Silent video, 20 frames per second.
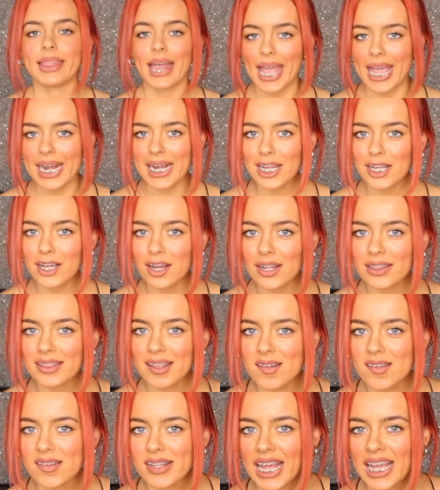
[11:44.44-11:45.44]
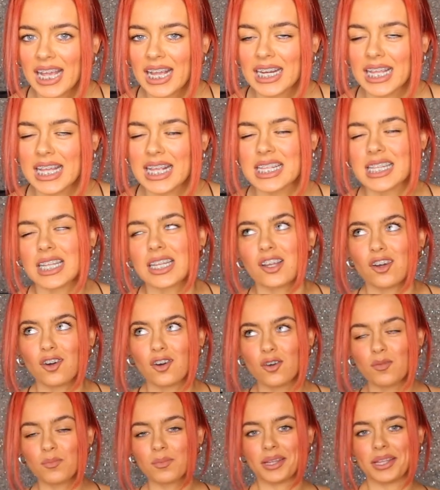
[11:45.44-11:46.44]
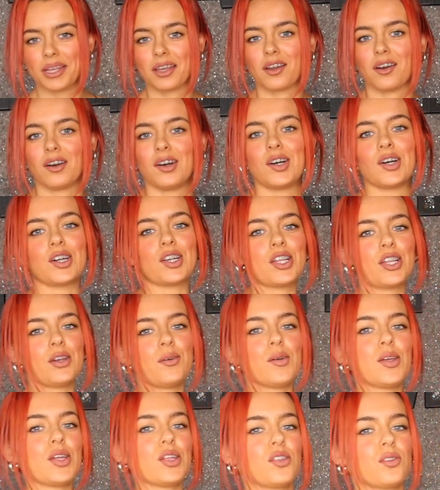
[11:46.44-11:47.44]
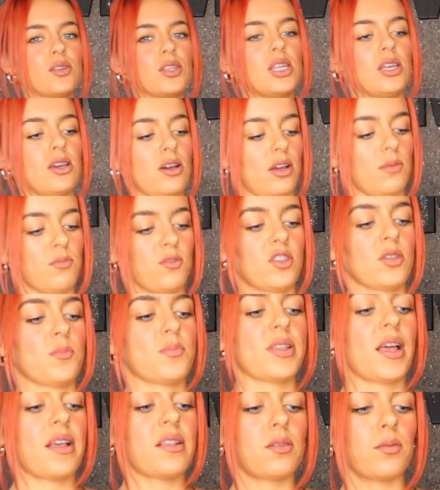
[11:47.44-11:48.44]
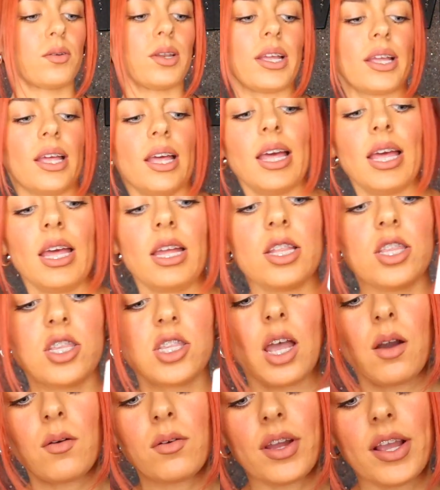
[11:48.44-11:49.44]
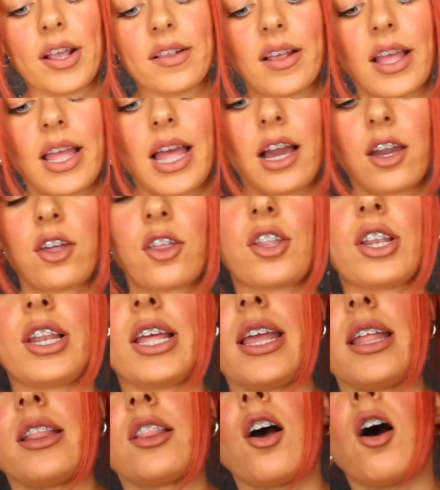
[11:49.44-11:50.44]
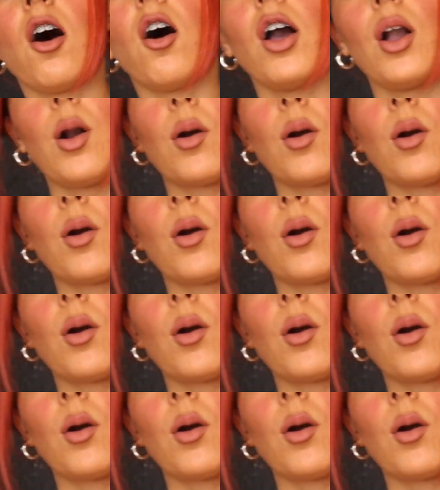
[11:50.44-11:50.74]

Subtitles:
Then I got this necklace, and oh my god, who is she? I'm just obsessed with it. So nice. I actually thought